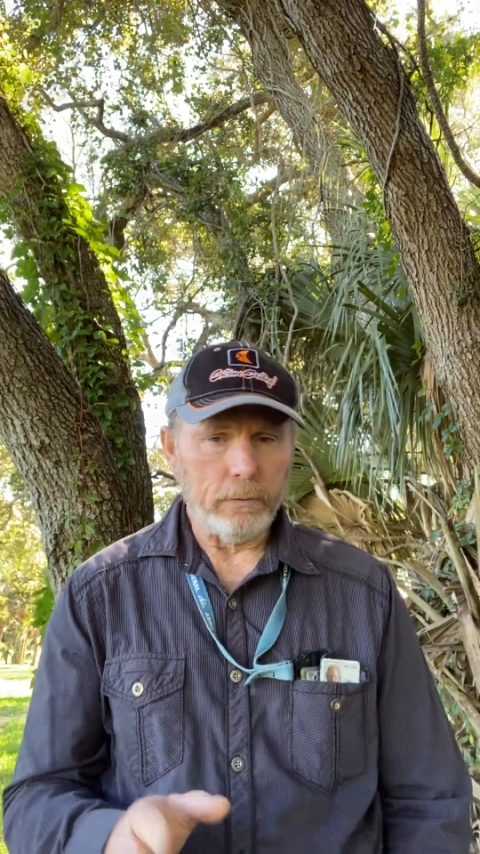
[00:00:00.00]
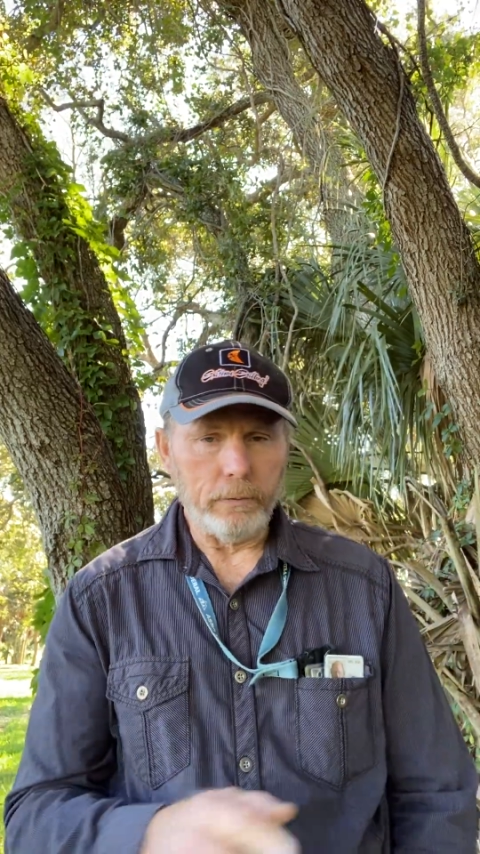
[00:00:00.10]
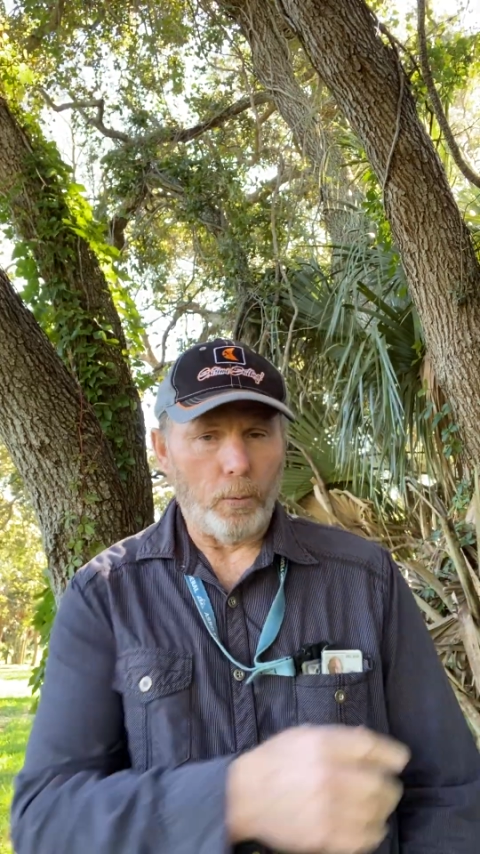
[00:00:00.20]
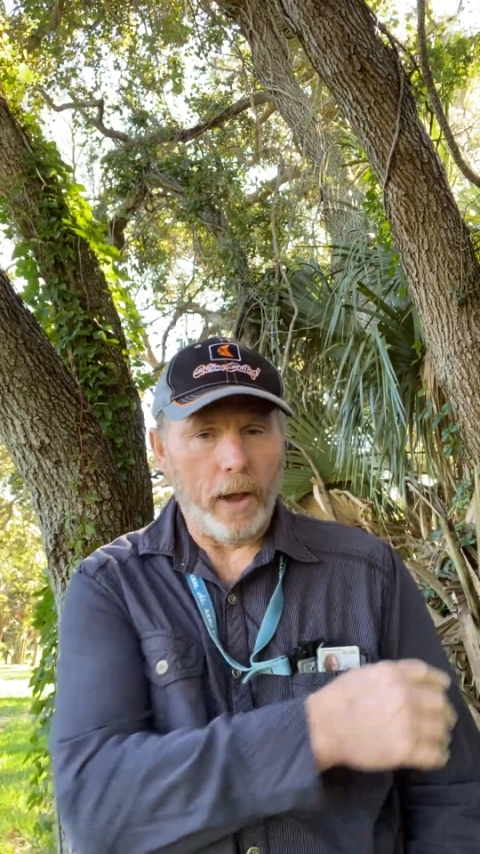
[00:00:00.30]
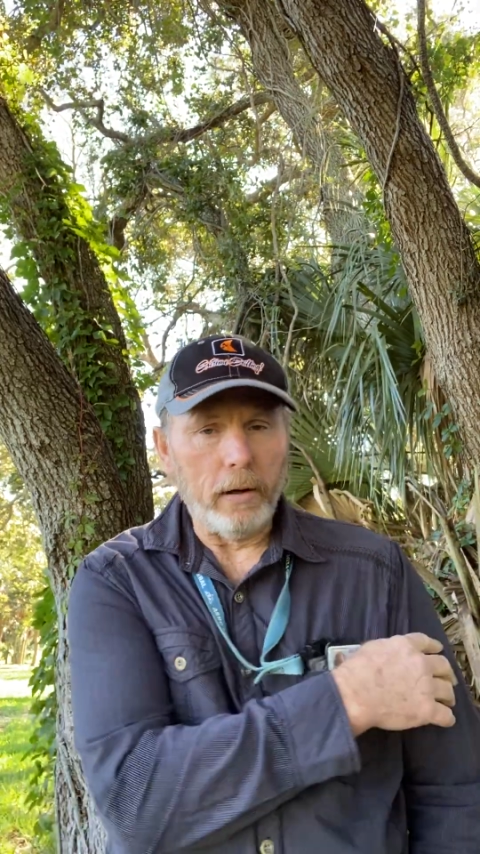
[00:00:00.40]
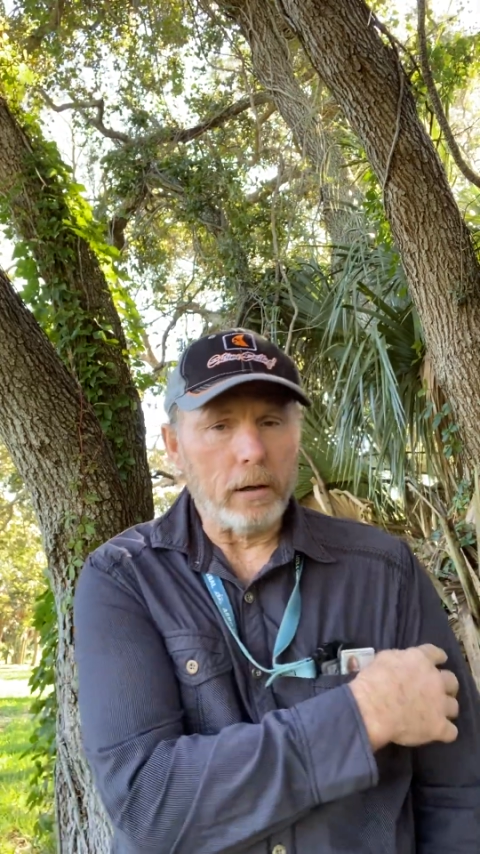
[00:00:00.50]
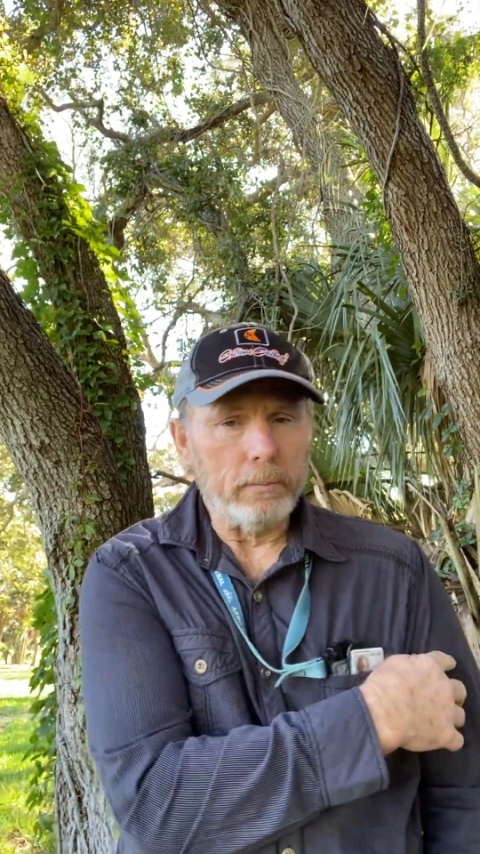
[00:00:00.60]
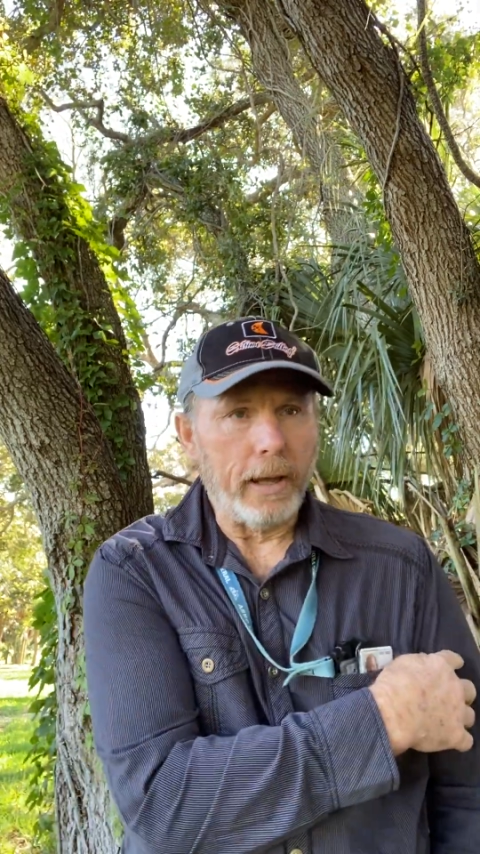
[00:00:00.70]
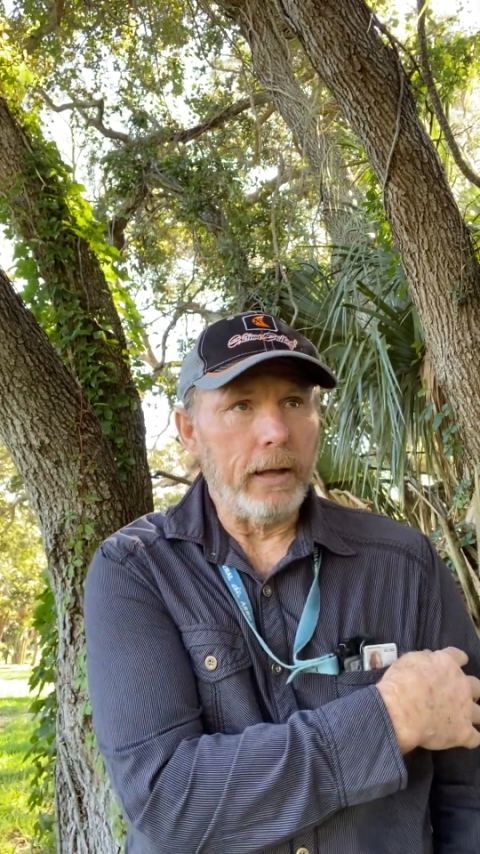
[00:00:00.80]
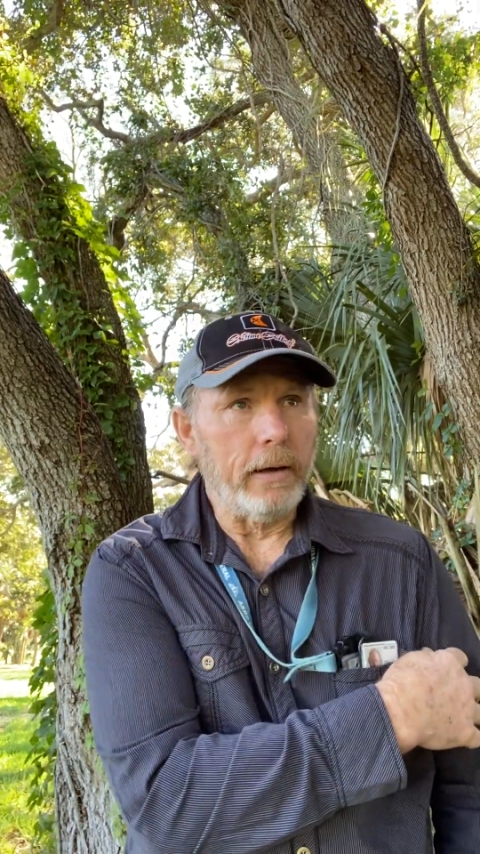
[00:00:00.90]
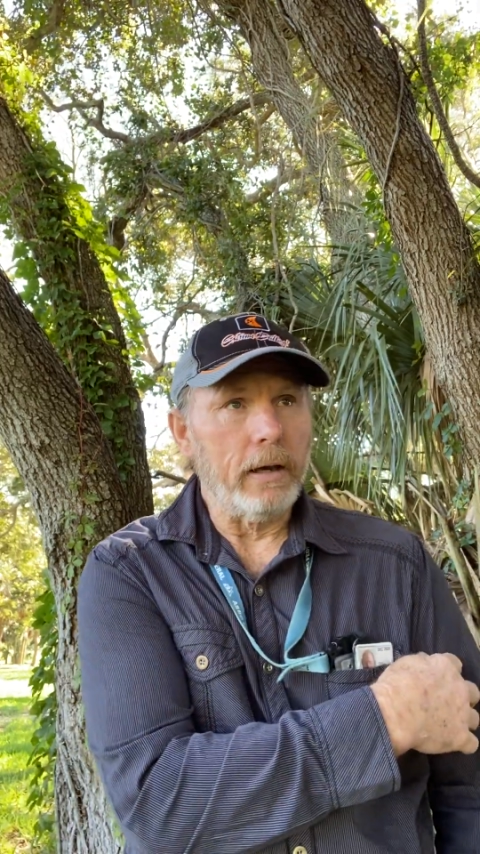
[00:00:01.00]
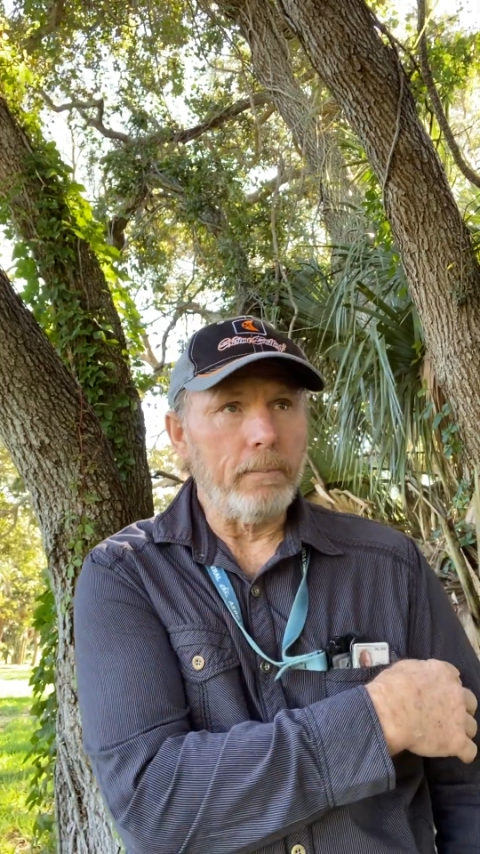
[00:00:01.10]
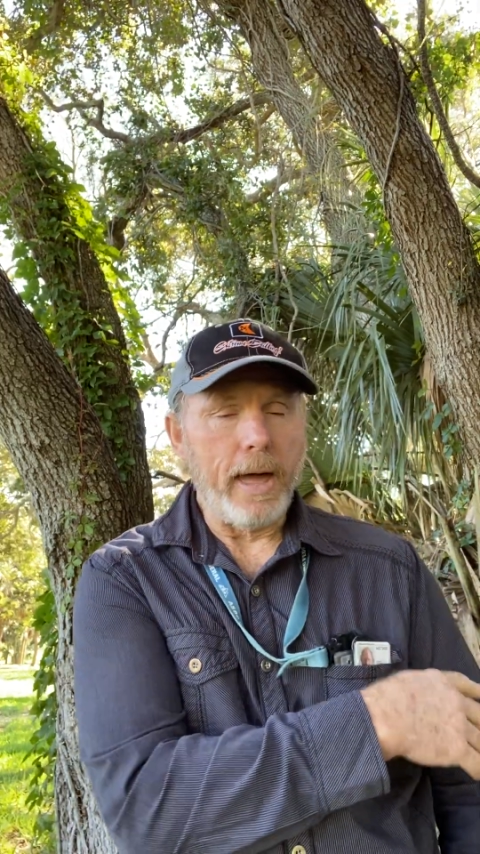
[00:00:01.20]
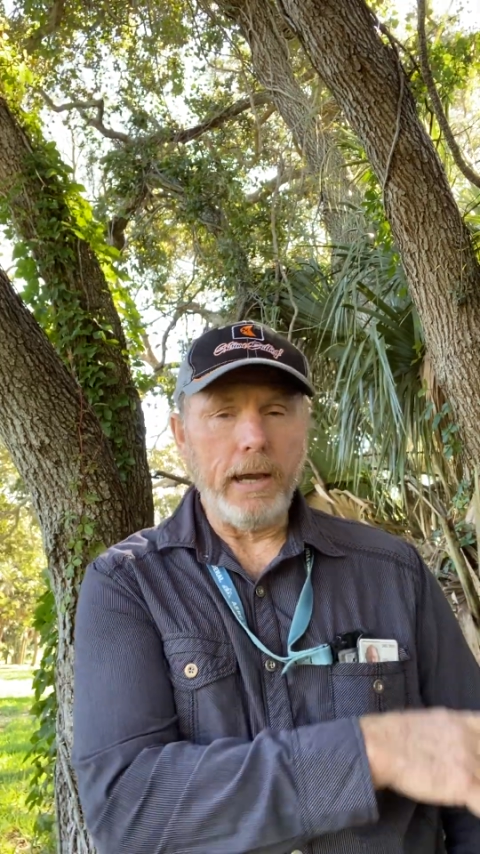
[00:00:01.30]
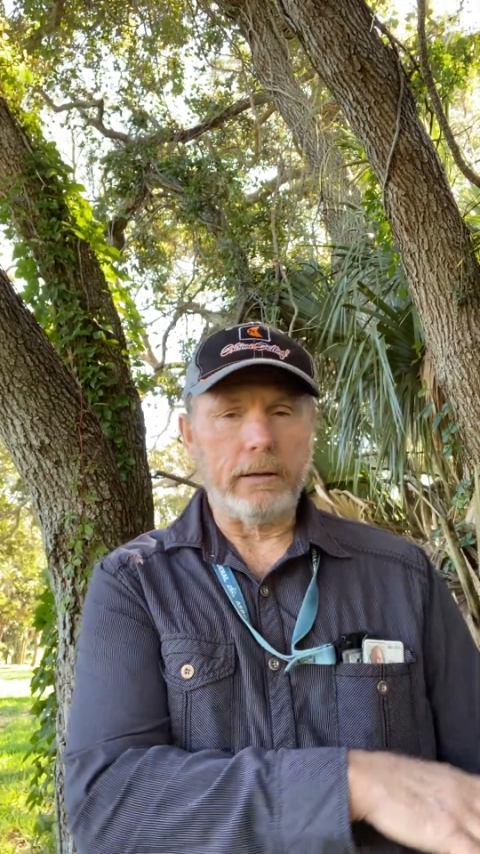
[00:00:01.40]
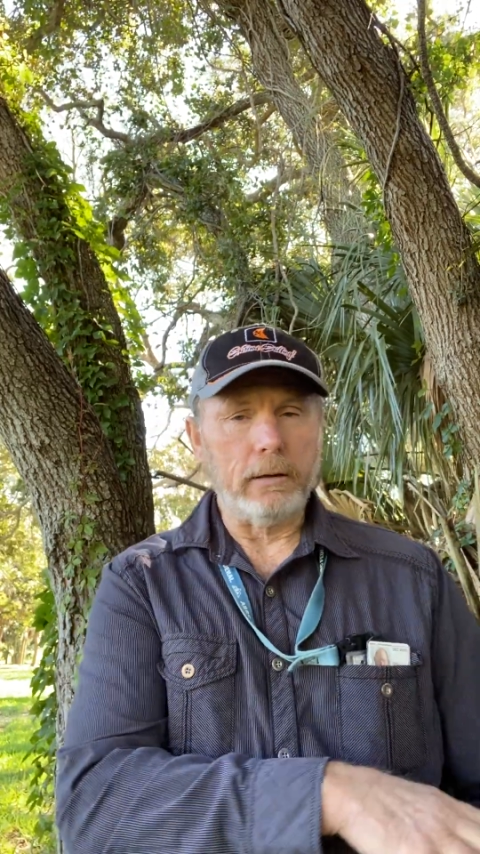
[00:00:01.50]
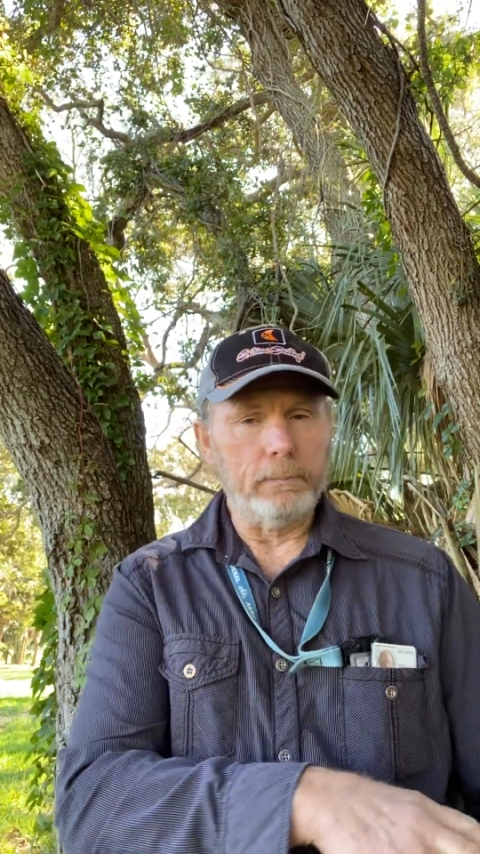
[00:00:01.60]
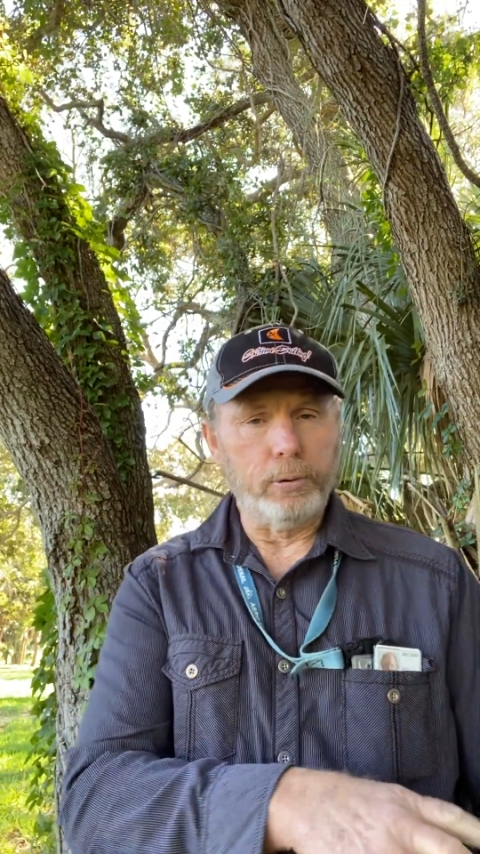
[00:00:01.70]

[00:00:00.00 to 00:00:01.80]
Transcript: a white armband, and the medic can